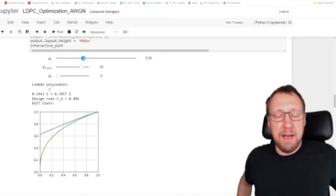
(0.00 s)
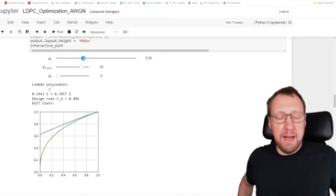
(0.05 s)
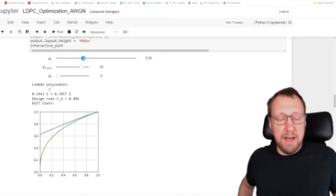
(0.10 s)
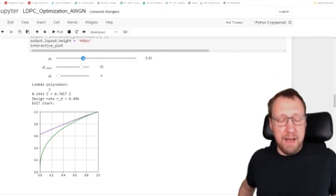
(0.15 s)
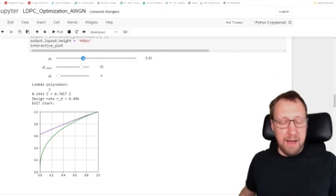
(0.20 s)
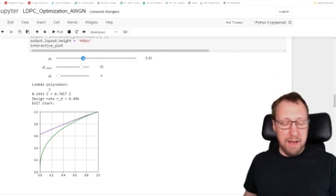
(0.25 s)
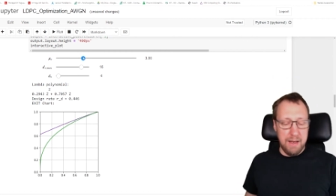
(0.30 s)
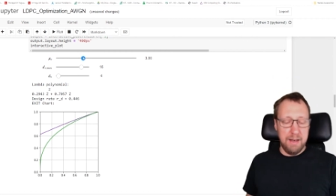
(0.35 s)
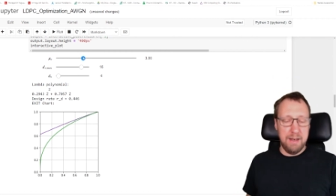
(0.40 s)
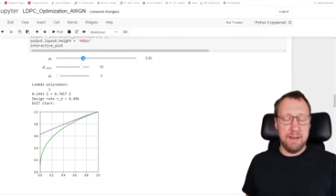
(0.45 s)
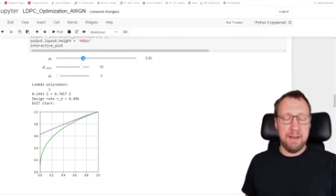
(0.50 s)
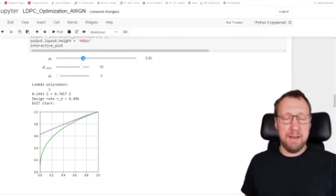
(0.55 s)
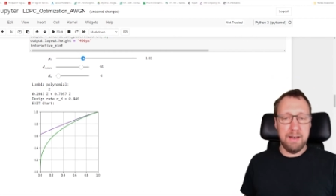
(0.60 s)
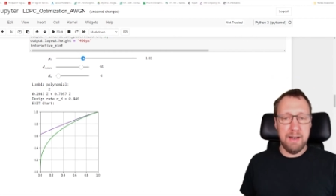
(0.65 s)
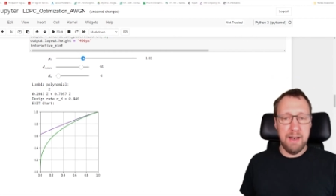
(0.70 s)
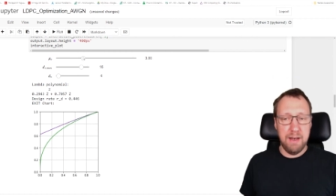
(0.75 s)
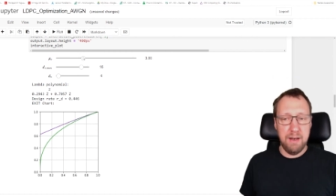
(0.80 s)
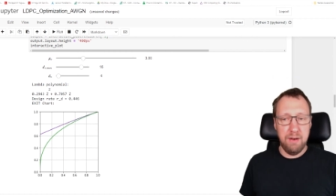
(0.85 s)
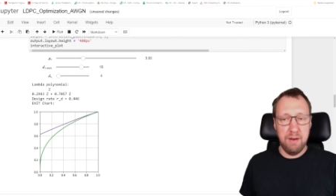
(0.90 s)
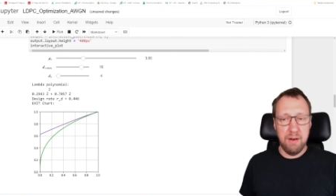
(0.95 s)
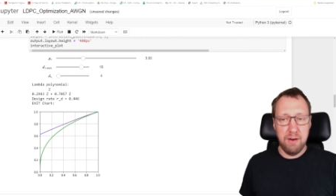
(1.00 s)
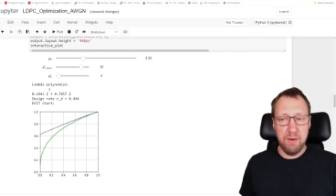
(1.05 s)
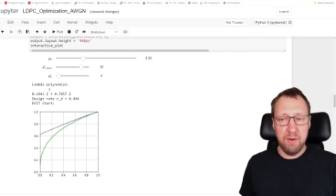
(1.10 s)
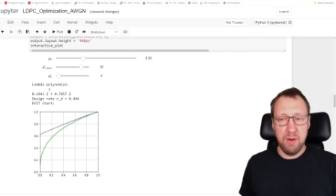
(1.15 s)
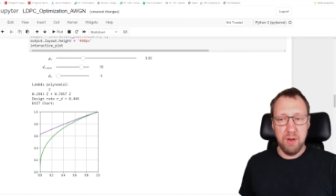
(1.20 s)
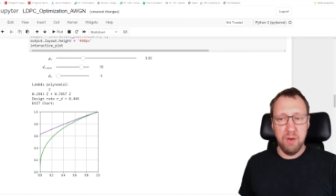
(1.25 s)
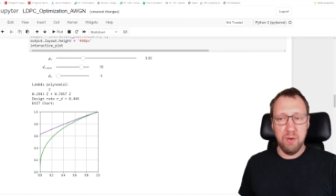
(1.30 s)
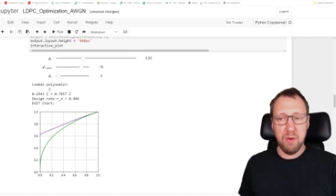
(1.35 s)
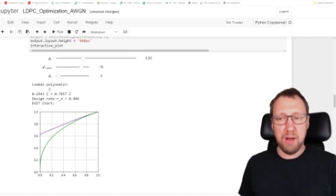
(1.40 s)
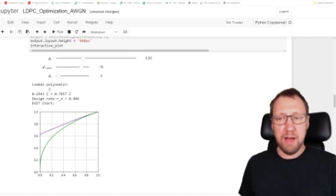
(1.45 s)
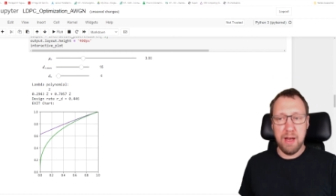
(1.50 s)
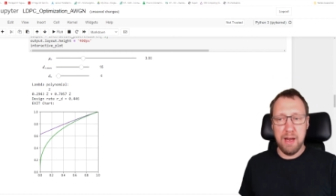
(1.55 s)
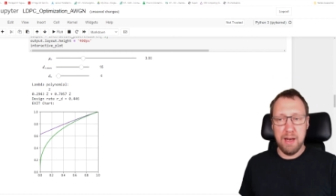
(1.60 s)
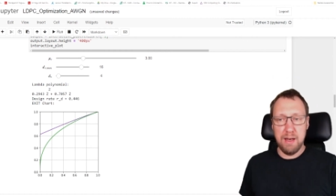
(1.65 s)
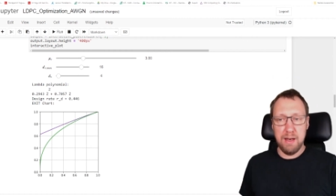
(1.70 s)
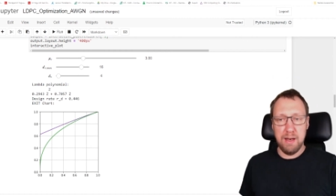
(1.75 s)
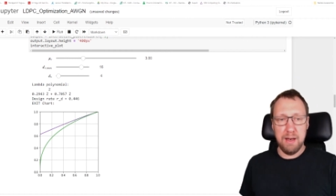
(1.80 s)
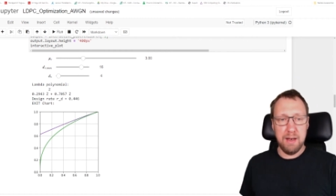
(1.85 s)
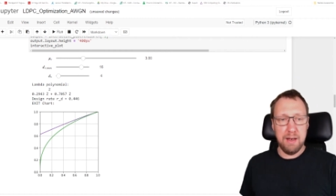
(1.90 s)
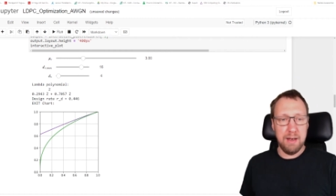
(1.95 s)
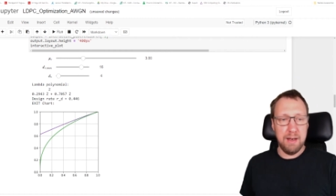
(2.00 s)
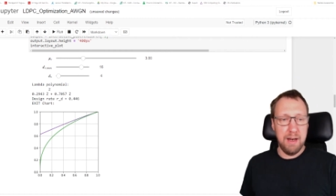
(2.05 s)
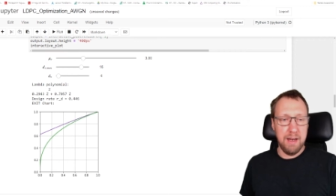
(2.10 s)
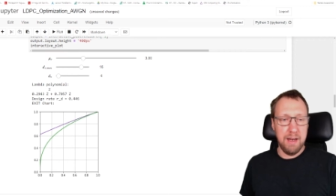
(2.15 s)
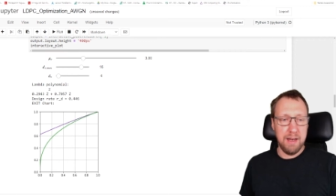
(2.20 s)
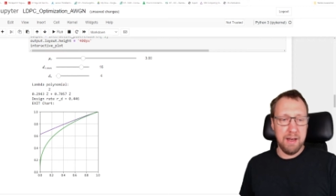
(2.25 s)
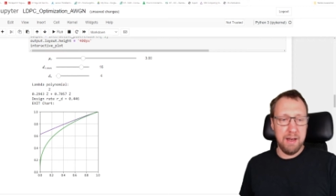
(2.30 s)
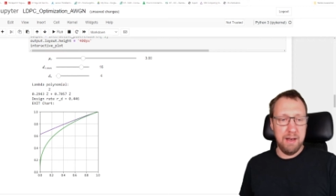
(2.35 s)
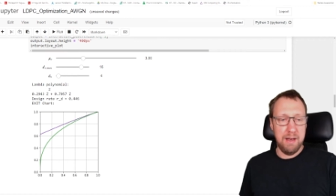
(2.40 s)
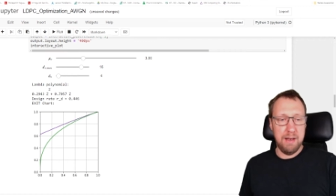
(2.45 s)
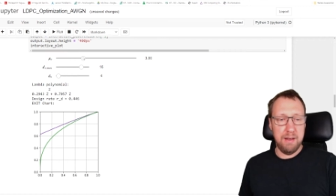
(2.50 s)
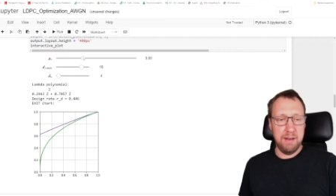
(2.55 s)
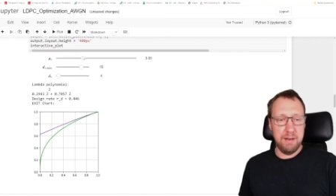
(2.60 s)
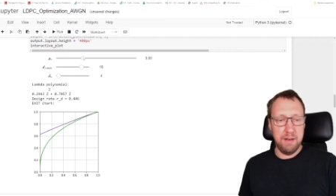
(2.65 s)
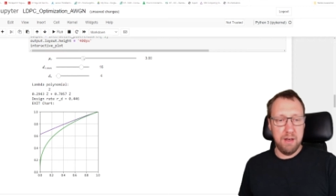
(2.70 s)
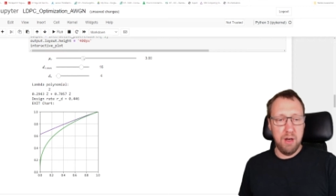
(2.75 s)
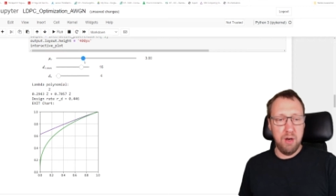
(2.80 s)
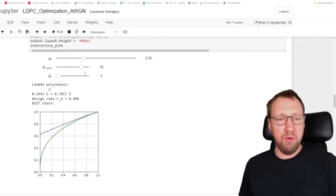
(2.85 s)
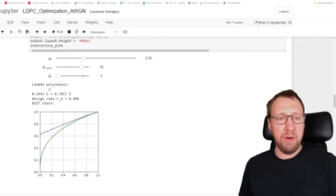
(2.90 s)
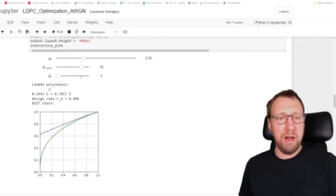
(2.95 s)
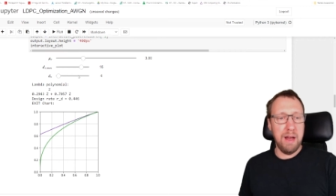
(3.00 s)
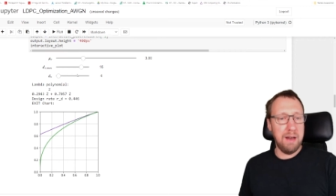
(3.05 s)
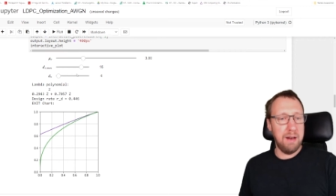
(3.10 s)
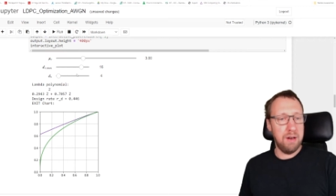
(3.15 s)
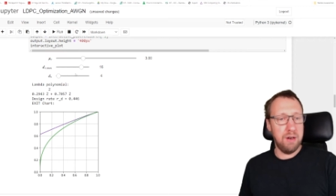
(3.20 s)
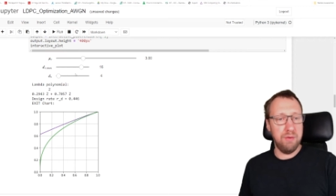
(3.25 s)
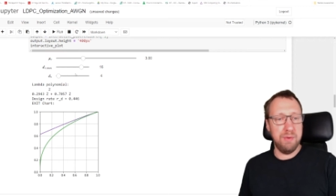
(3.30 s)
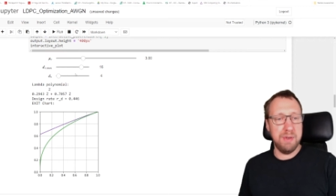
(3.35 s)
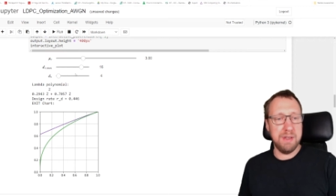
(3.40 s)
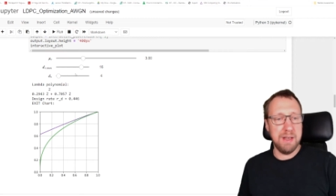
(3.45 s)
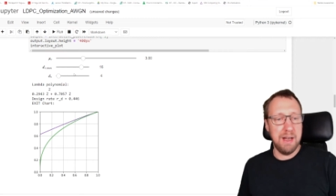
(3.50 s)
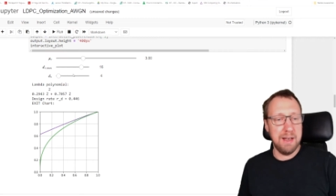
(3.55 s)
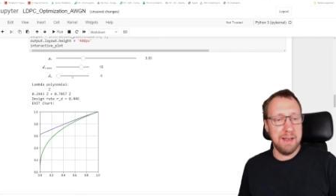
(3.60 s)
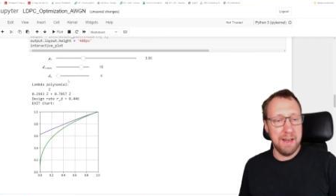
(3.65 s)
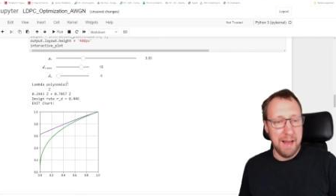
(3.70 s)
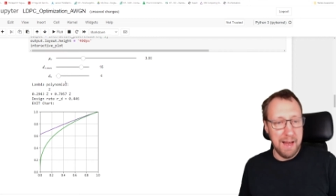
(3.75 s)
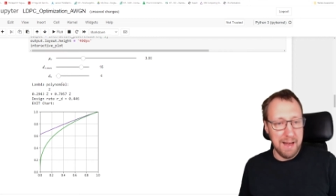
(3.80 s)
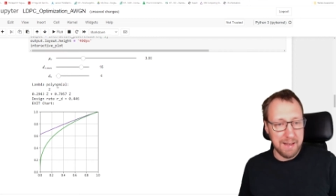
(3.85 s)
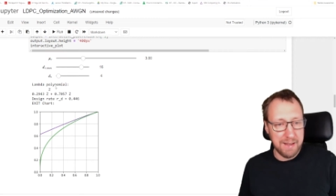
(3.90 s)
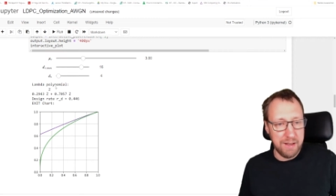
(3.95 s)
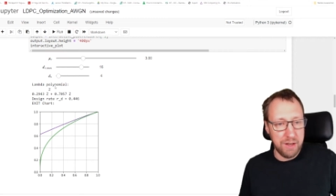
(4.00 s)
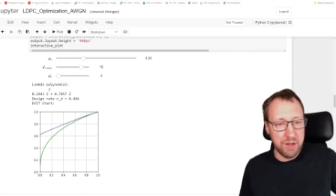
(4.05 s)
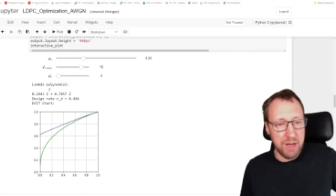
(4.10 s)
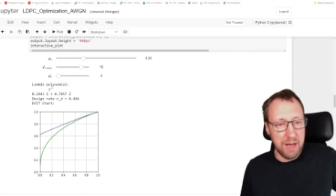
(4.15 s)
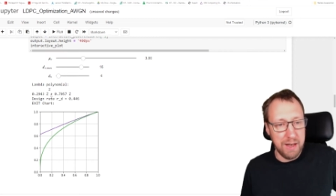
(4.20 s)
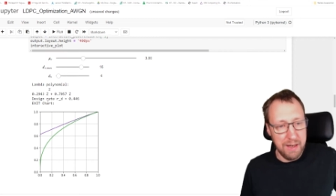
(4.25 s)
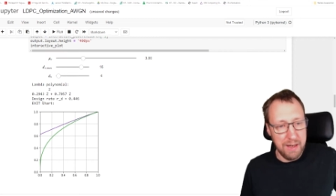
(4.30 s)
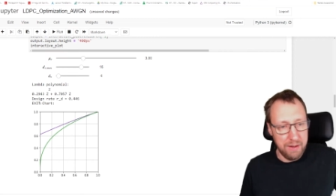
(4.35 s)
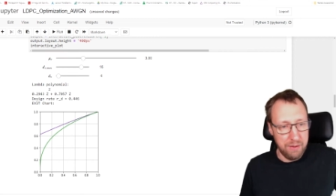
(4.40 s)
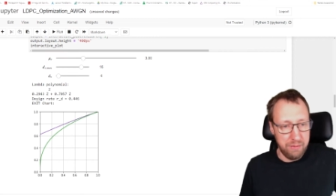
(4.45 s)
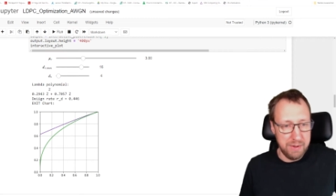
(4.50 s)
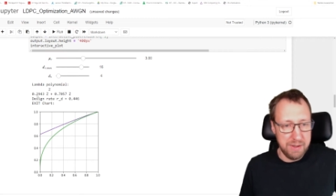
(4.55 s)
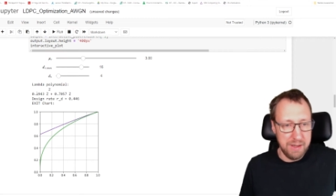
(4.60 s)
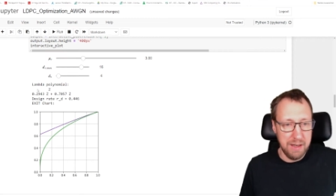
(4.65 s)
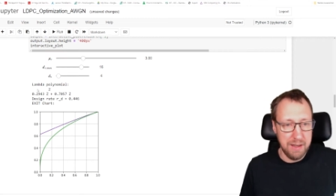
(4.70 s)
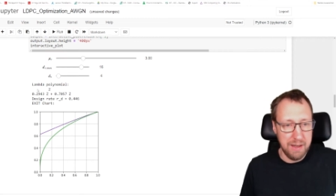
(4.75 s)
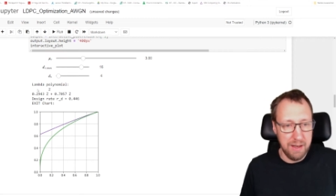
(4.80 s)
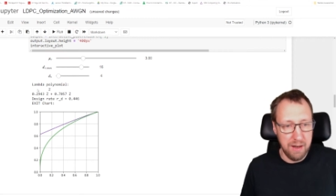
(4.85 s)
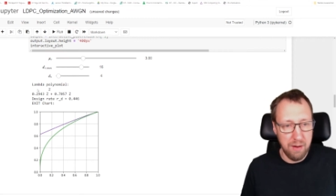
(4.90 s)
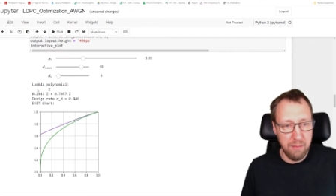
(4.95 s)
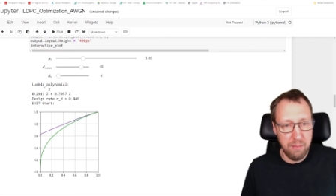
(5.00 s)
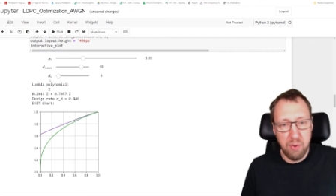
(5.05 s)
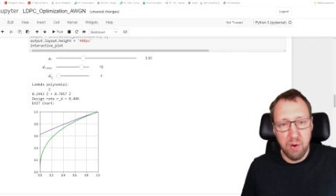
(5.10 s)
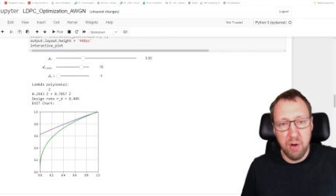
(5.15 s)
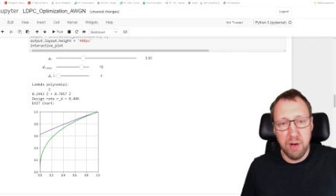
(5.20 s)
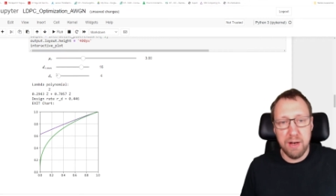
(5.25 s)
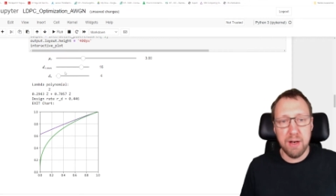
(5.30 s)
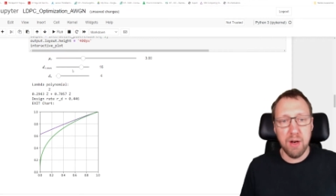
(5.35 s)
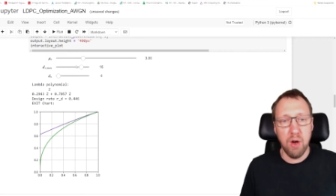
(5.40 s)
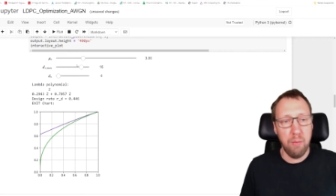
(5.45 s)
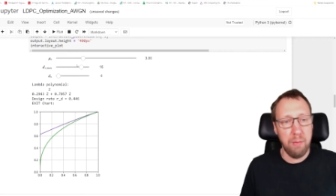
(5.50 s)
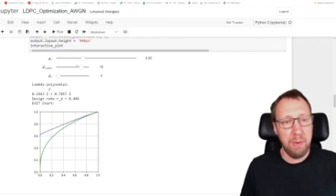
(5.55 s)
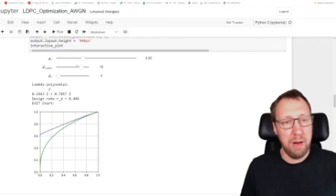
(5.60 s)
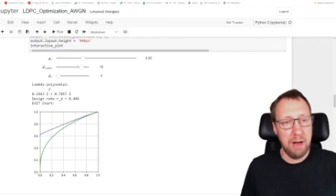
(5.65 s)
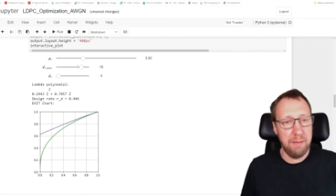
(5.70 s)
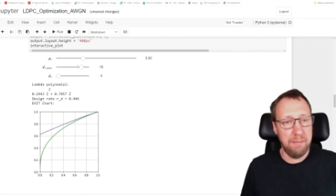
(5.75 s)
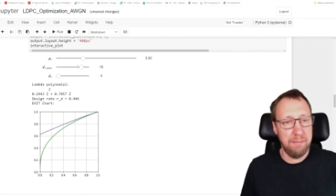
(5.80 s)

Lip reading: And then you can take a look at the resulting exit chart and the resulting polynomial.